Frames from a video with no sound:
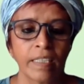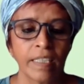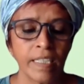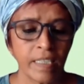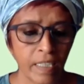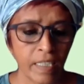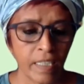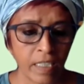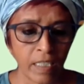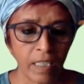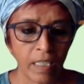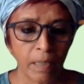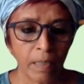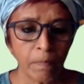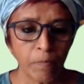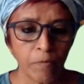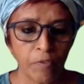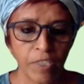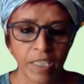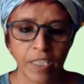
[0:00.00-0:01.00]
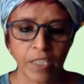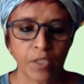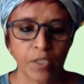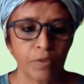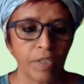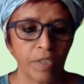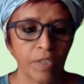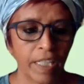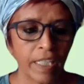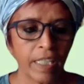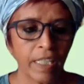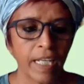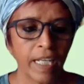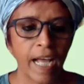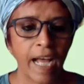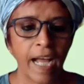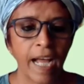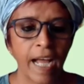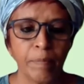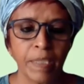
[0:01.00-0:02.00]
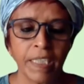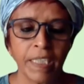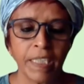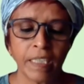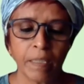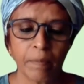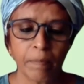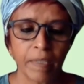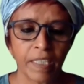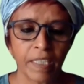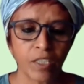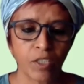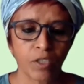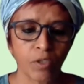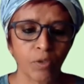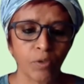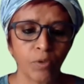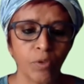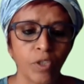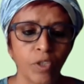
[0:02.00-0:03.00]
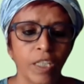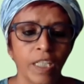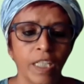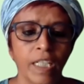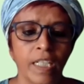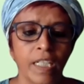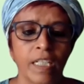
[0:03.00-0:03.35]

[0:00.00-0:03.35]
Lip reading: thesis club, which is today, and meet a maestro,